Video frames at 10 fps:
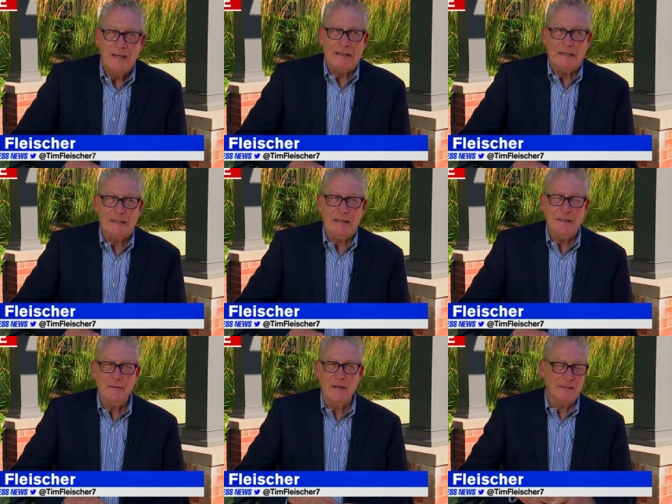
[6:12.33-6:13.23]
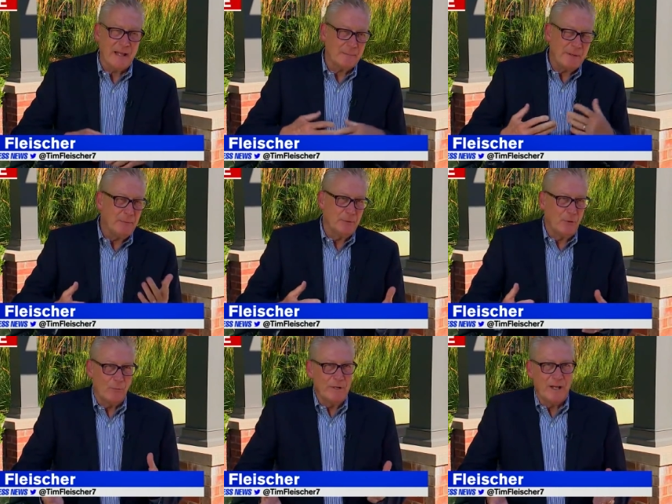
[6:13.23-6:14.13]
Uh, a lot of people
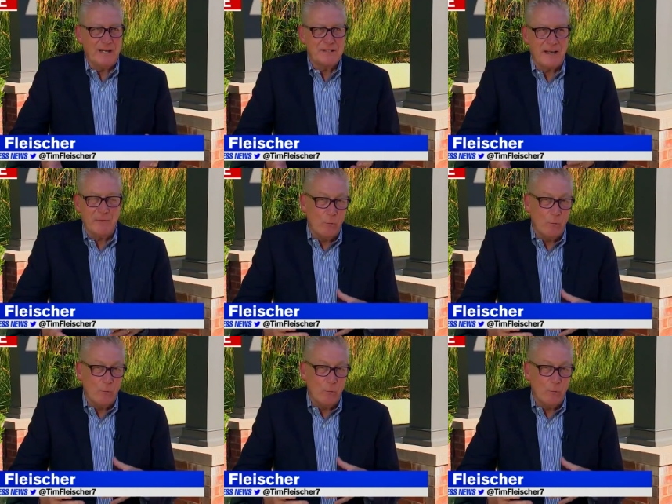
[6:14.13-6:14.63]
don't realize I have